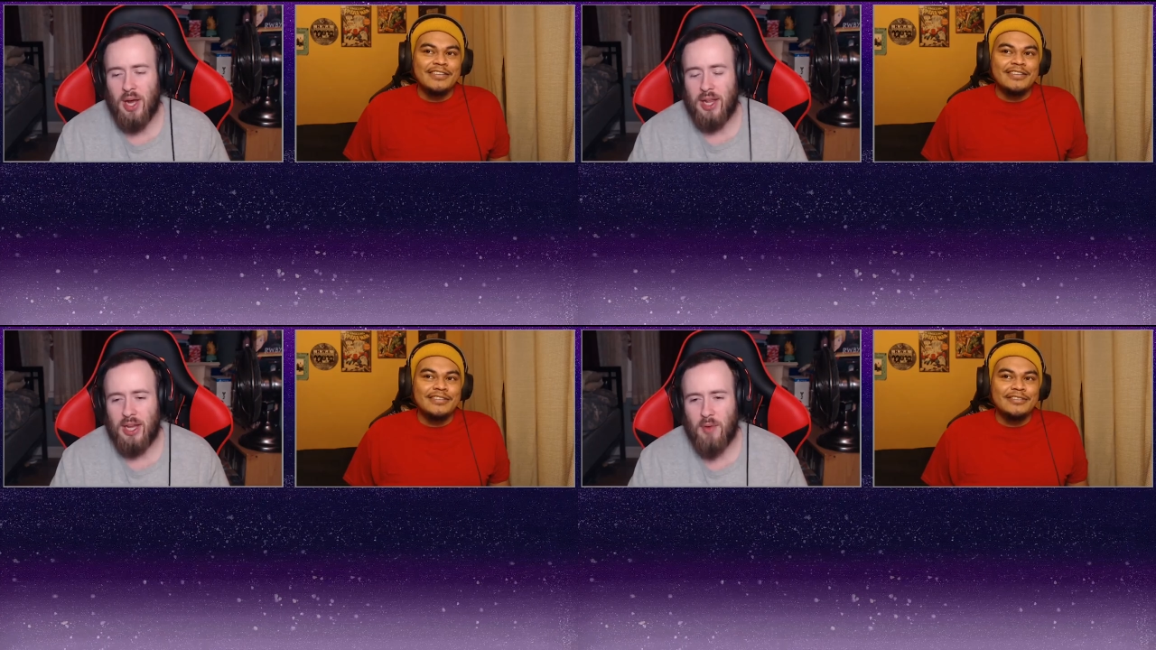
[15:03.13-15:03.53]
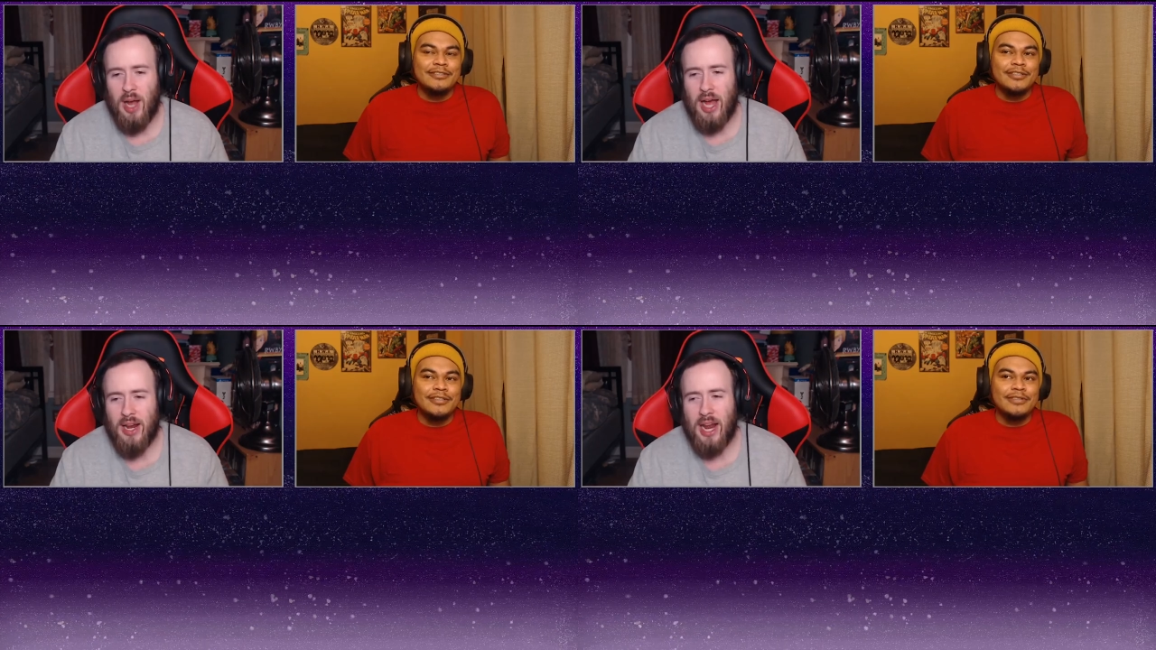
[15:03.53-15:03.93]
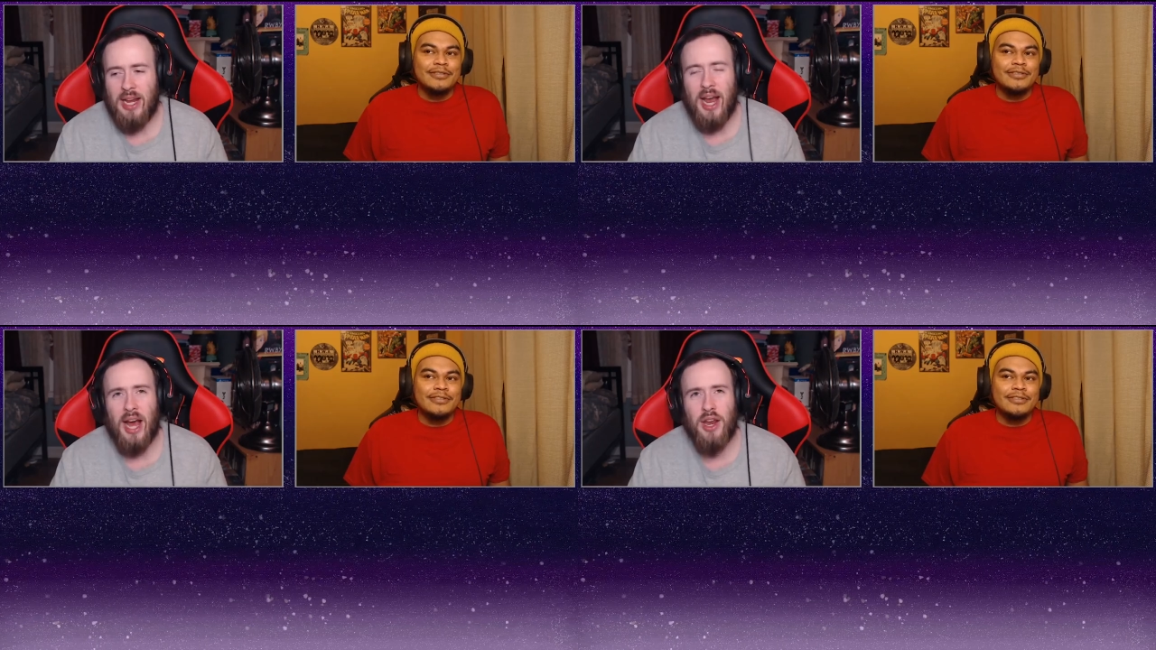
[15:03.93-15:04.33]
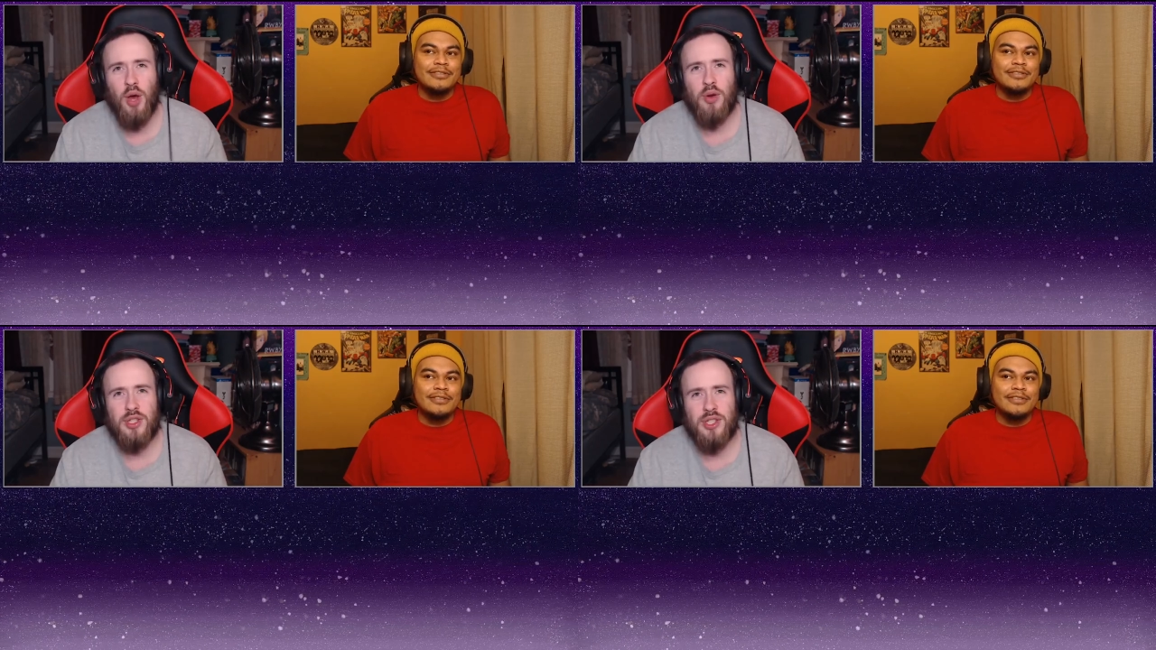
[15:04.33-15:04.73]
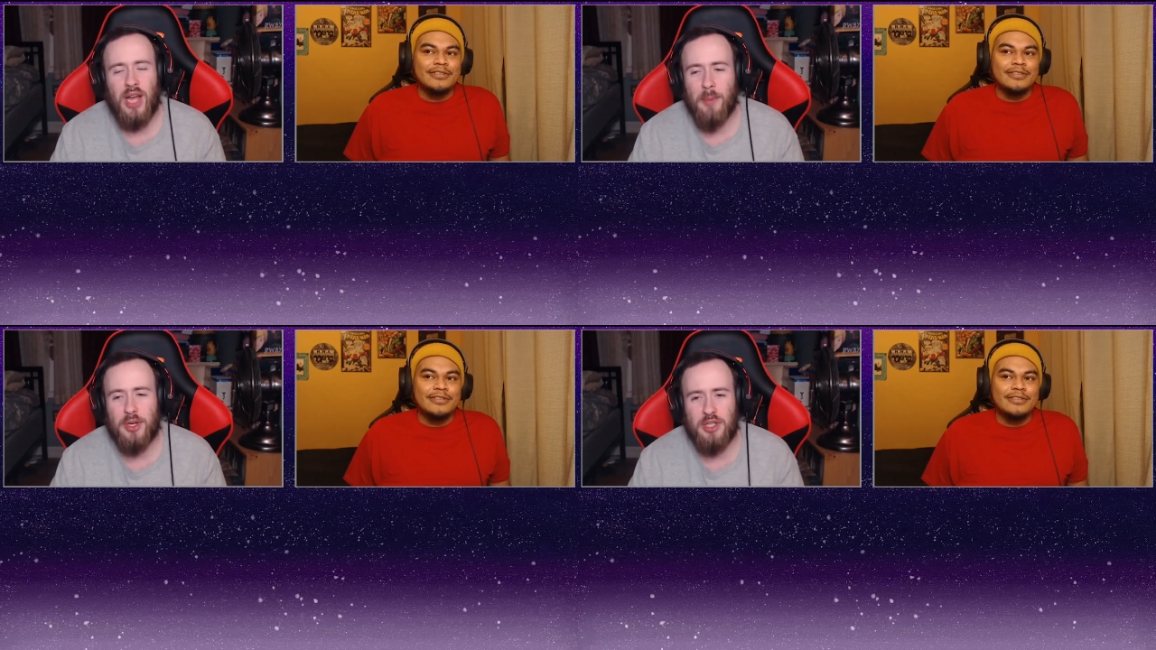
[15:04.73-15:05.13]
Speaker 1: Like, how did I not notice how
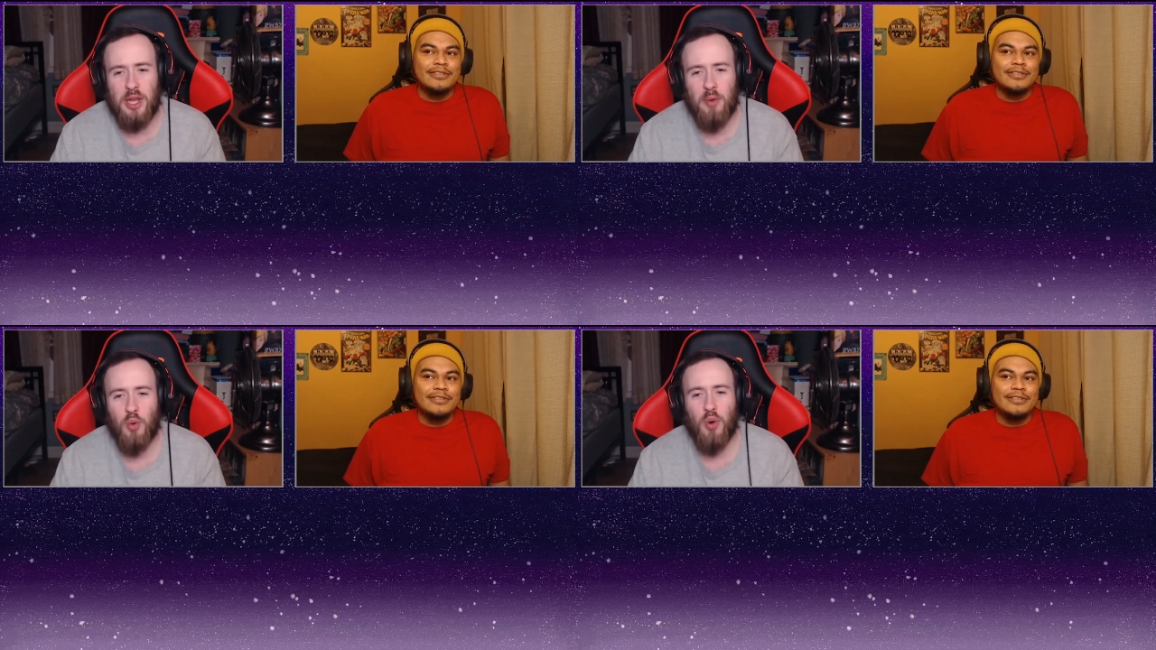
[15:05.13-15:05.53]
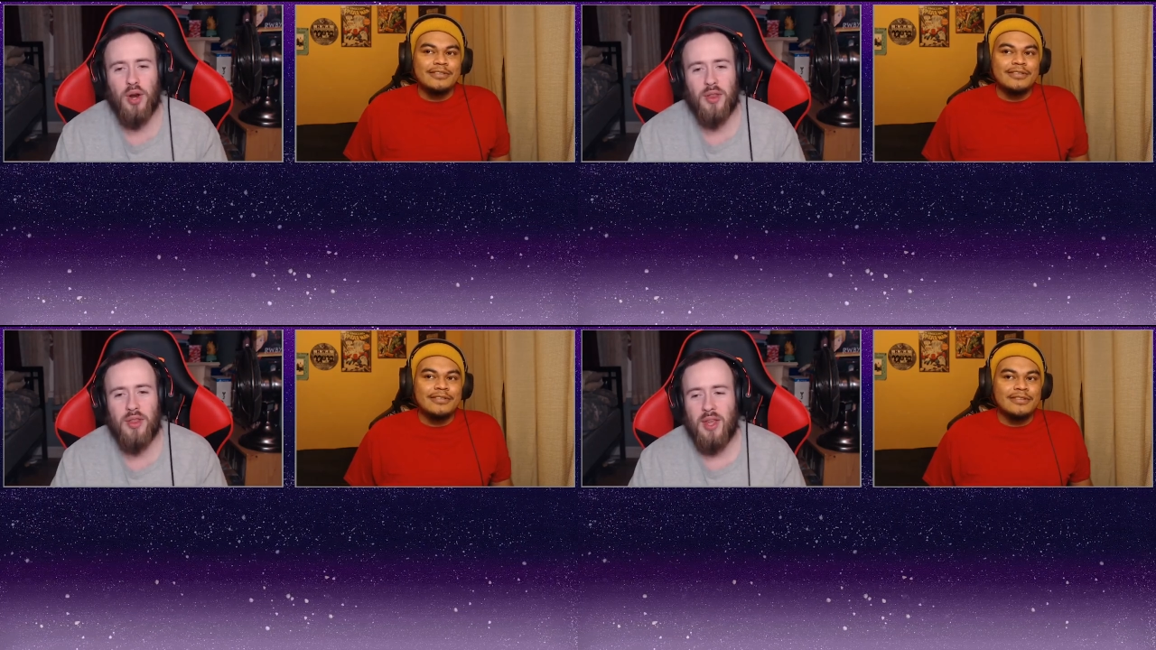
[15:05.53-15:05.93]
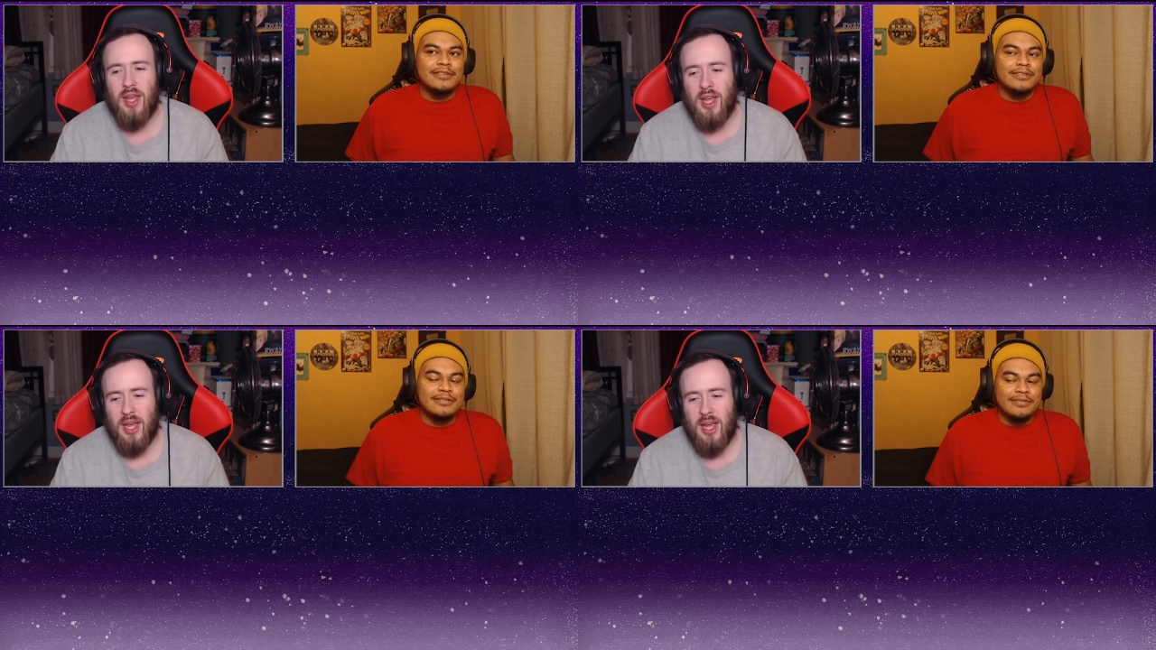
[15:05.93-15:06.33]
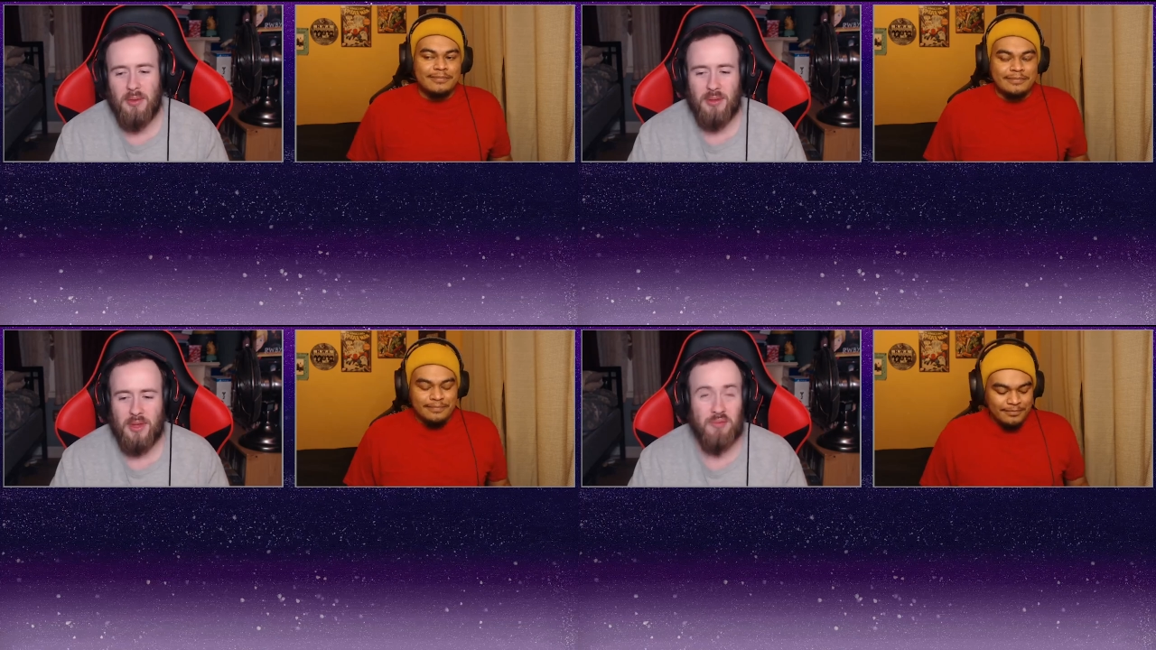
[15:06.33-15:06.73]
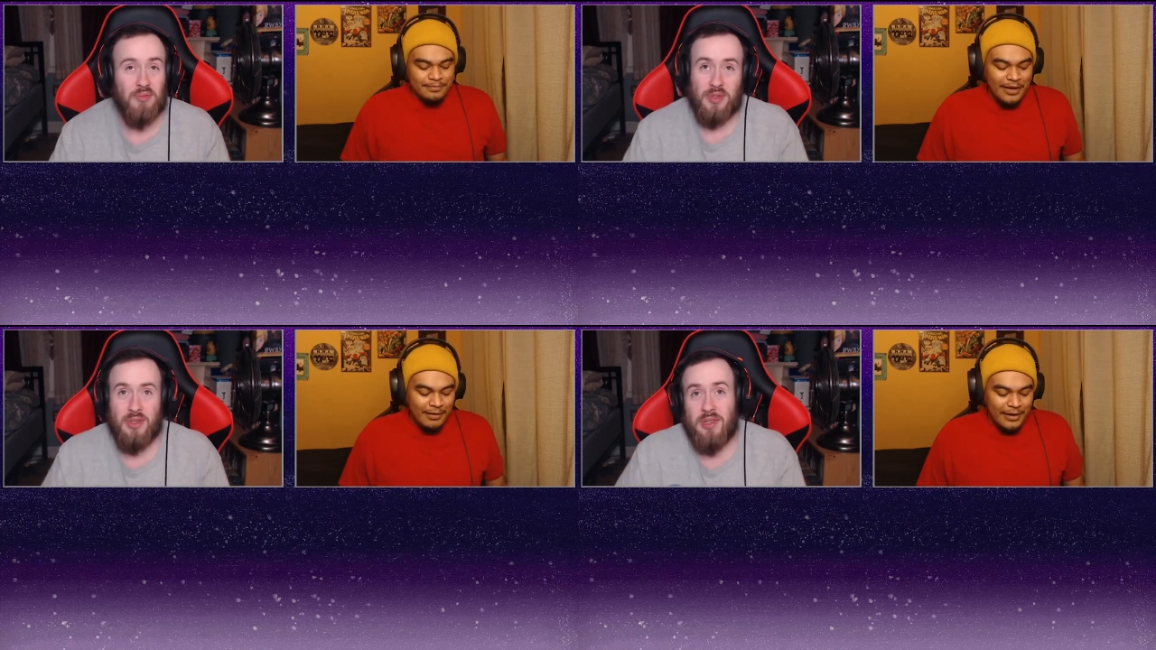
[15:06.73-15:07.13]
much they were worth? The,
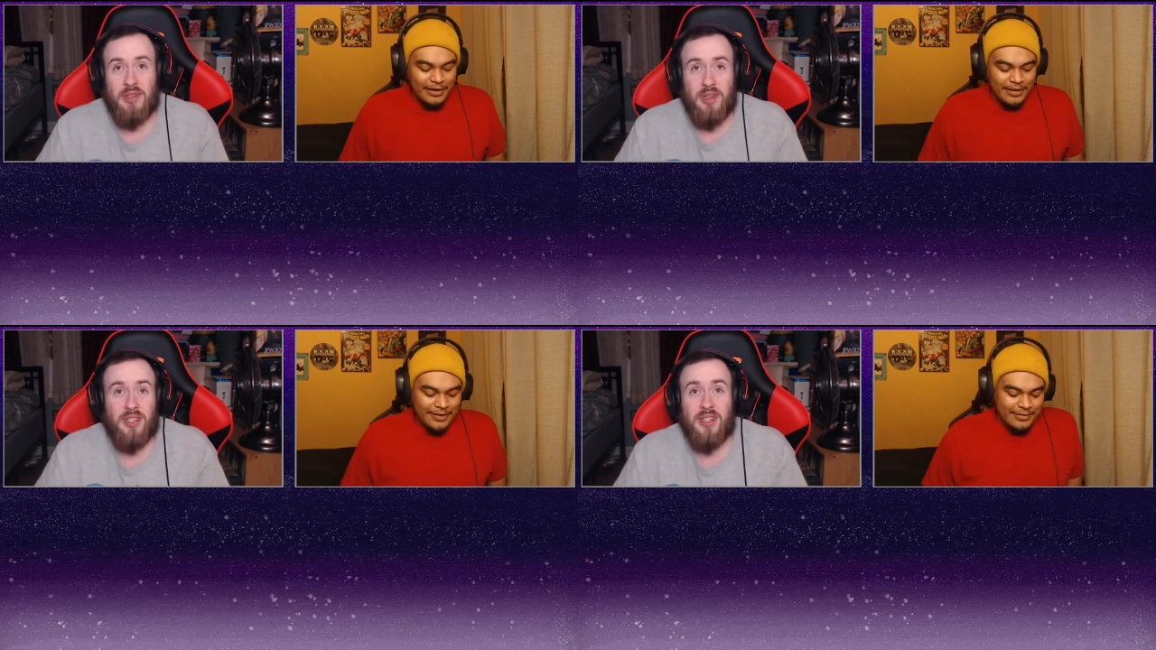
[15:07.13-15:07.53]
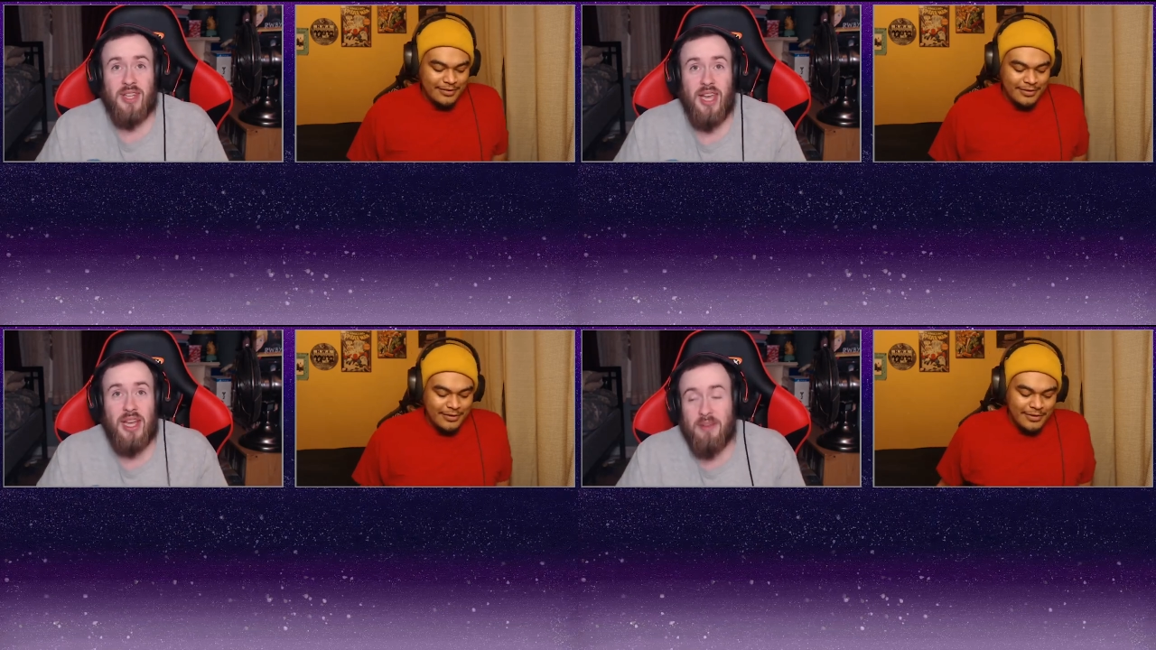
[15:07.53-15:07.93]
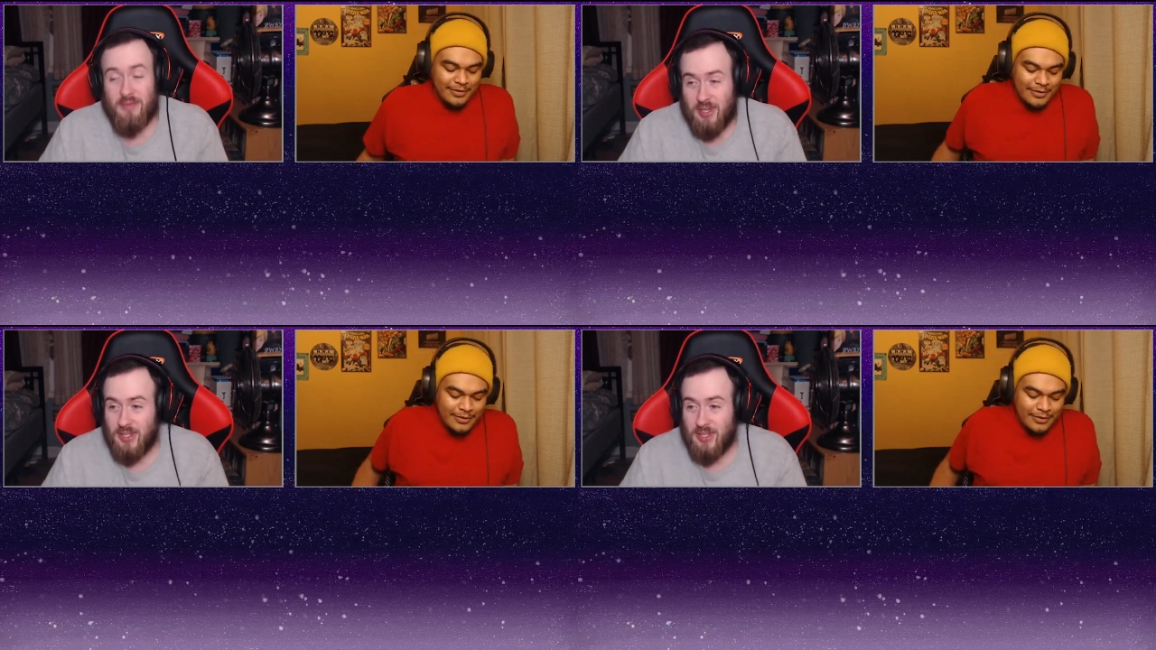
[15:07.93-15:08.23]
bike is say.